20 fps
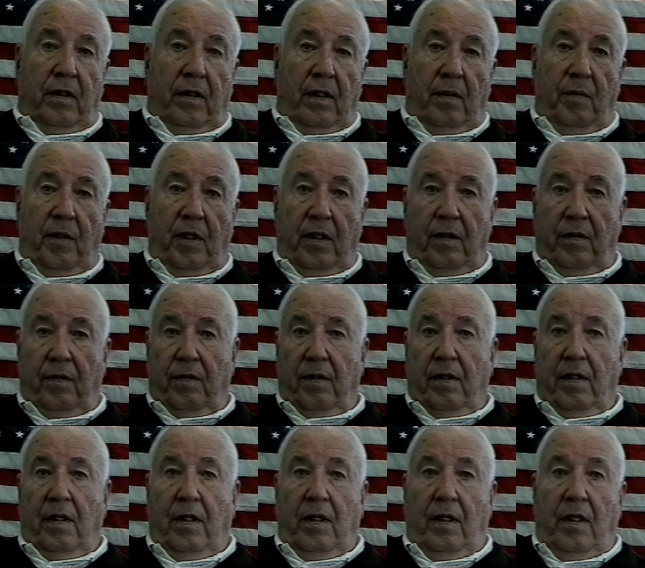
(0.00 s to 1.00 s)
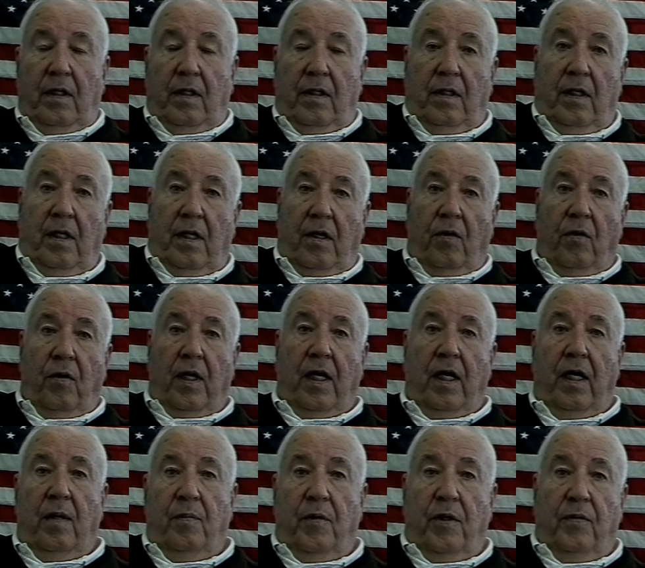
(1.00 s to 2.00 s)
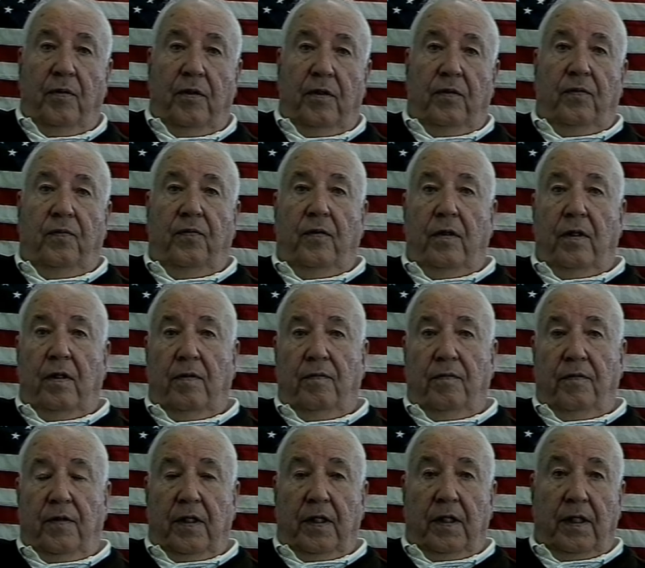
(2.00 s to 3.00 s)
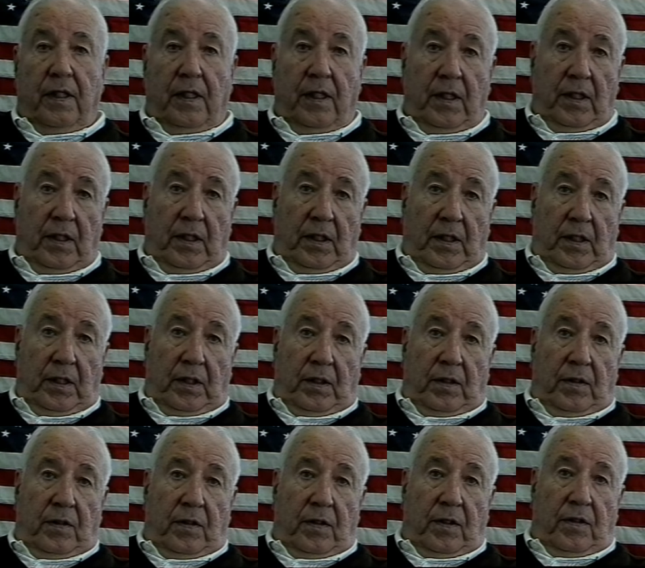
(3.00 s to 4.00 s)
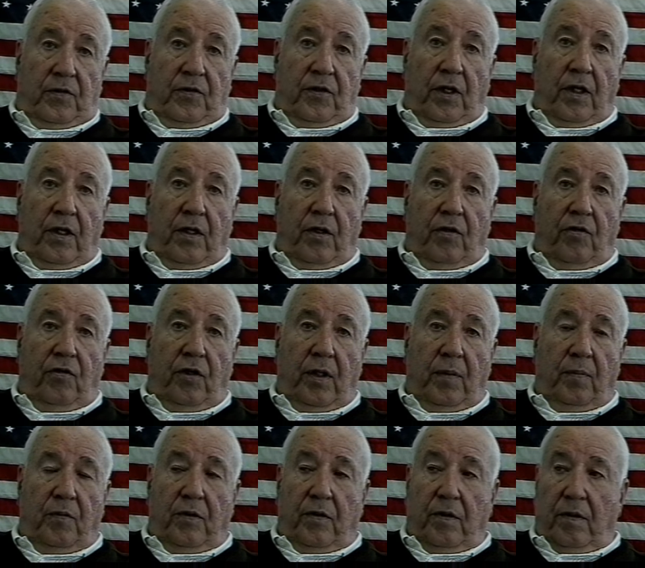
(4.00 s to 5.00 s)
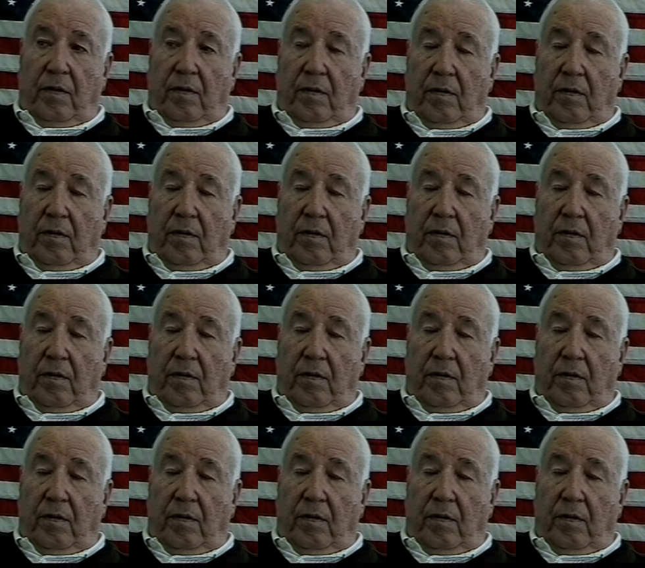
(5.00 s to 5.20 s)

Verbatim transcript: I mean, uh, the whole harbor was full of uh, uh, sunken ships and